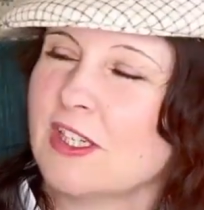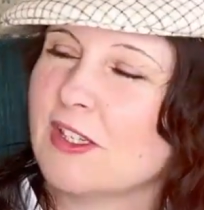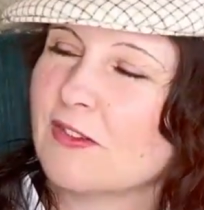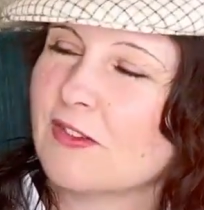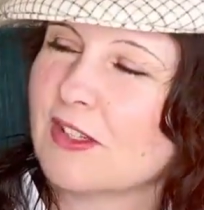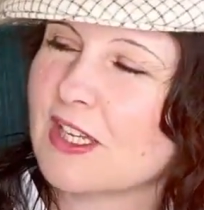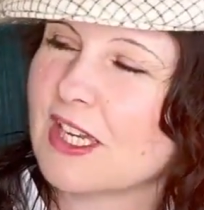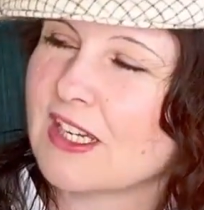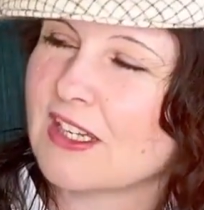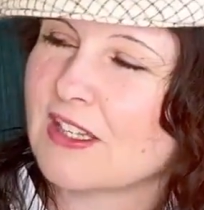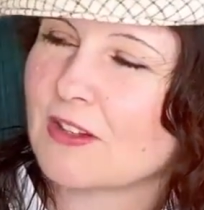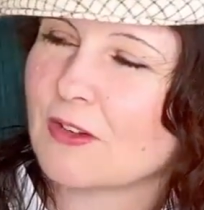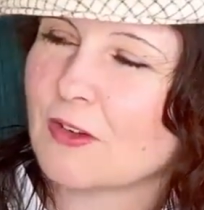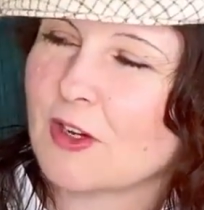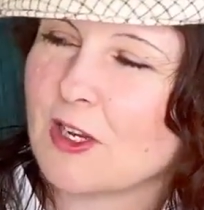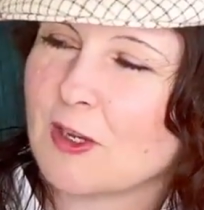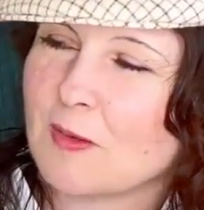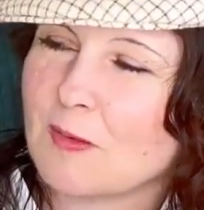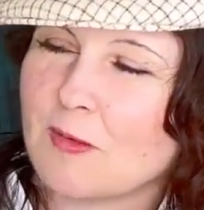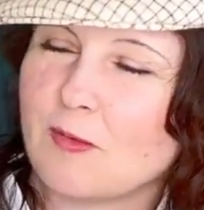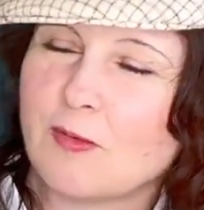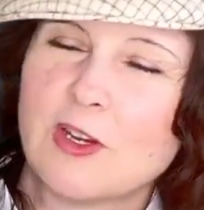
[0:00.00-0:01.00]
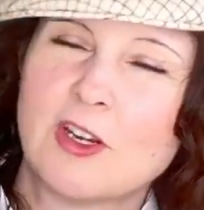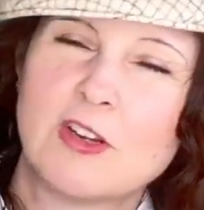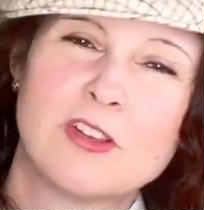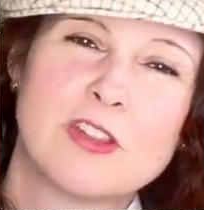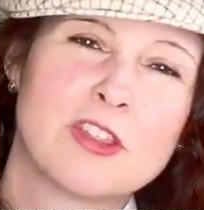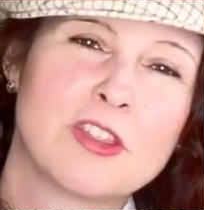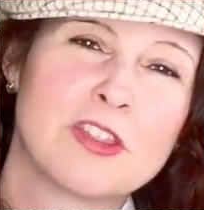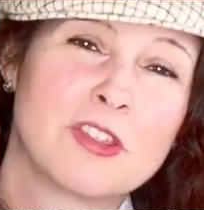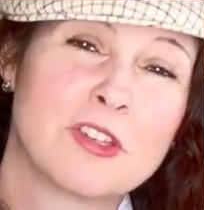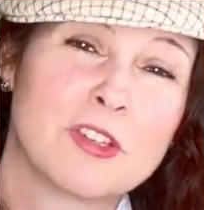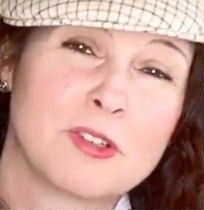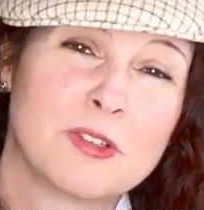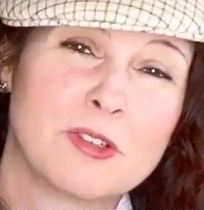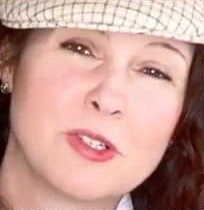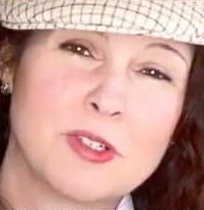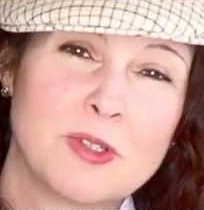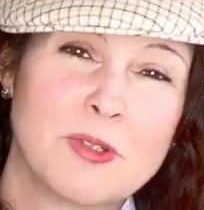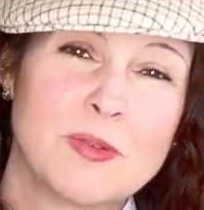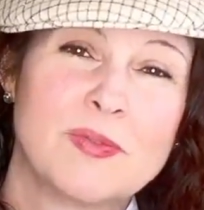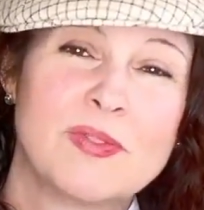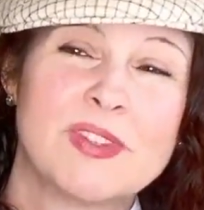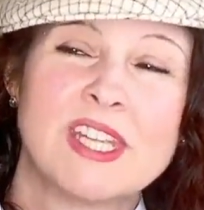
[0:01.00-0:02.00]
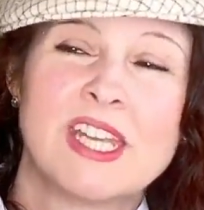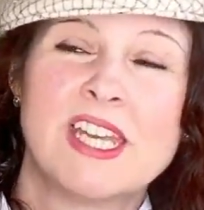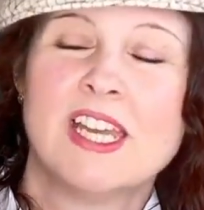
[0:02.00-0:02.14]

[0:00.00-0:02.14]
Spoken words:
of Kenneth Grahame, a very thorough